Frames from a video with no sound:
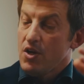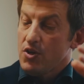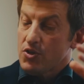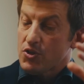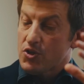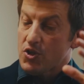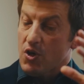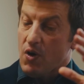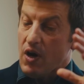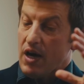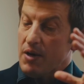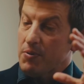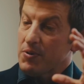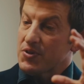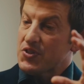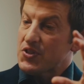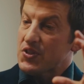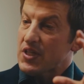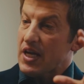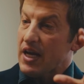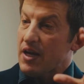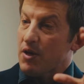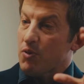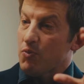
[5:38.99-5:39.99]
So I would
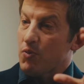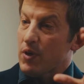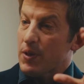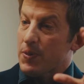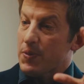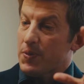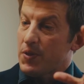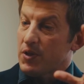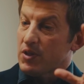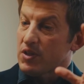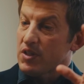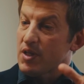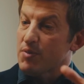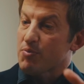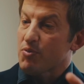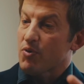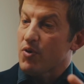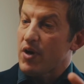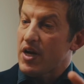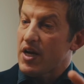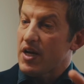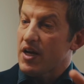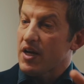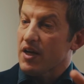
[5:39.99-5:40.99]
say with the
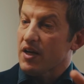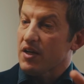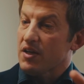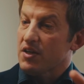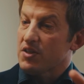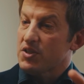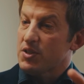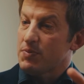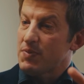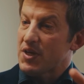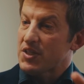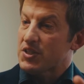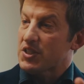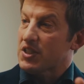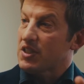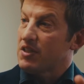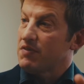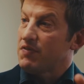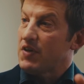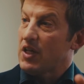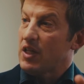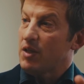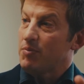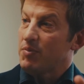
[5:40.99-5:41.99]
liberating domestic
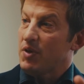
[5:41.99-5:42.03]
development,